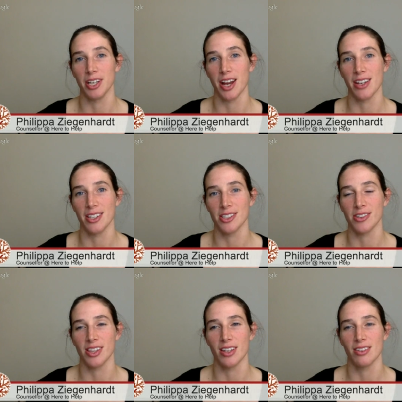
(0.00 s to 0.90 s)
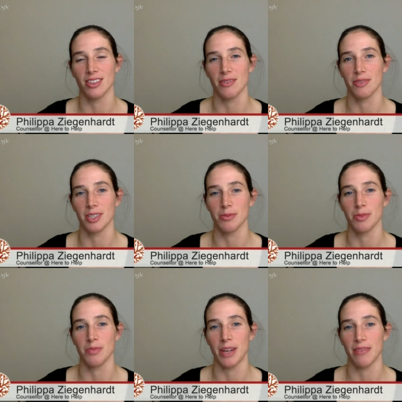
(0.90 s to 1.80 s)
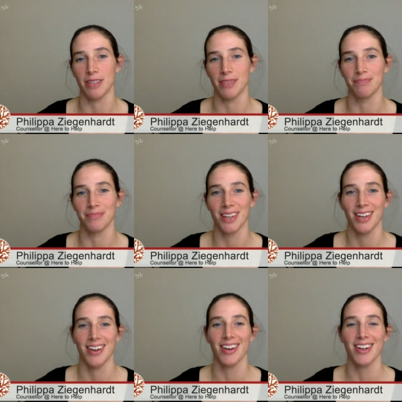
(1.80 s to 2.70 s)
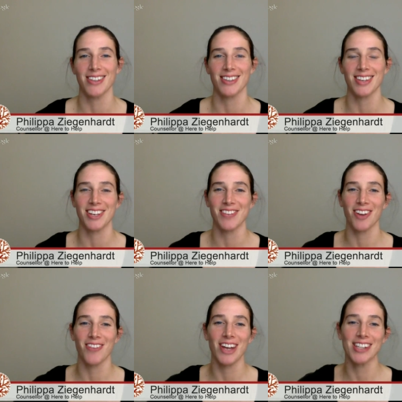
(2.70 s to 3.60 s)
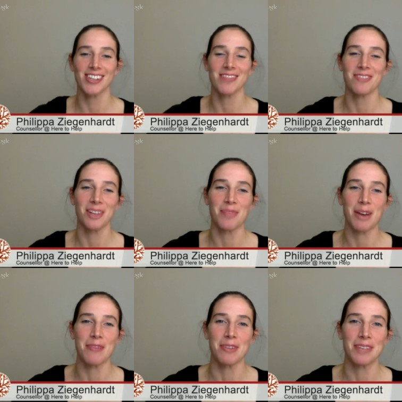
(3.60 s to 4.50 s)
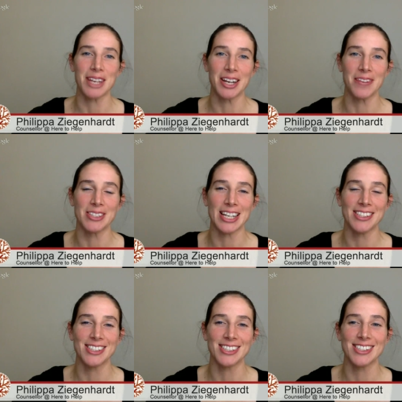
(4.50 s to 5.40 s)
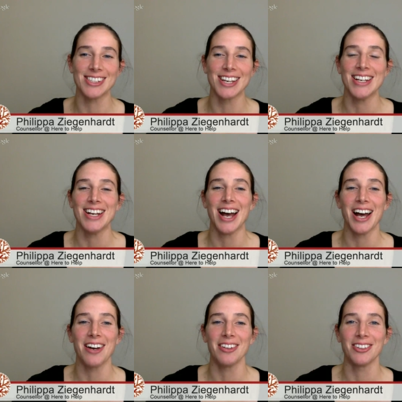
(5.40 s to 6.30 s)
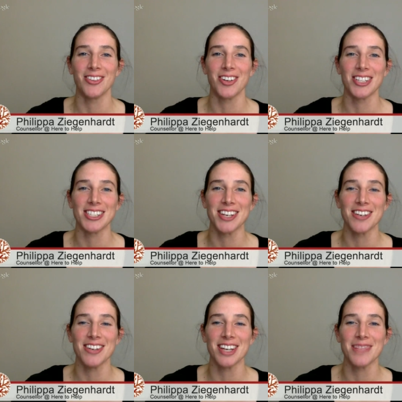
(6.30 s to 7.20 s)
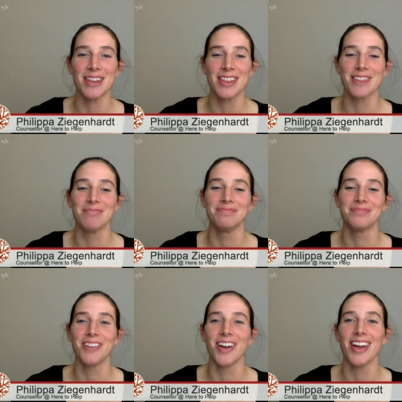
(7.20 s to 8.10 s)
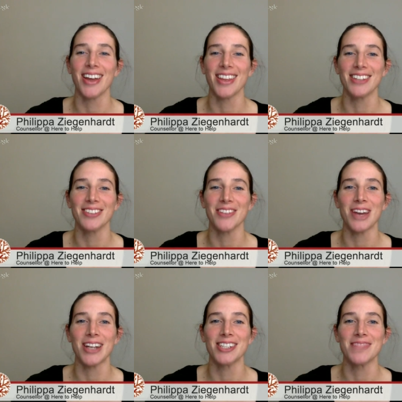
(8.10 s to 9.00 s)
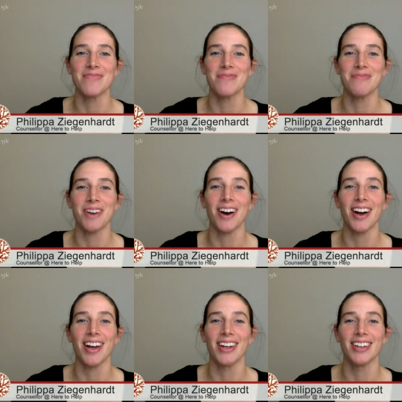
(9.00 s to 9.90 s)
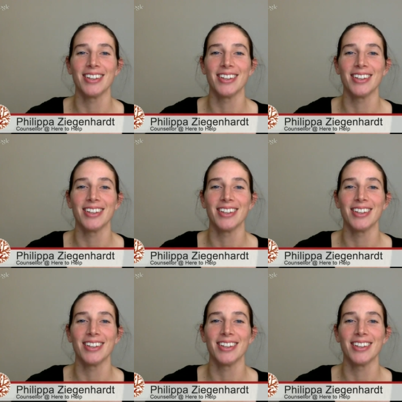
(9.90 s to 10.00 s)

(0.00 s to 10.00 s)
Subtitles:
in our industry that you think this would benefit. Okay, so thank you very much. I'm Philippa from Here to Help Dancers. Look forward to seeing you next month. Okay, thanks very much. Bye.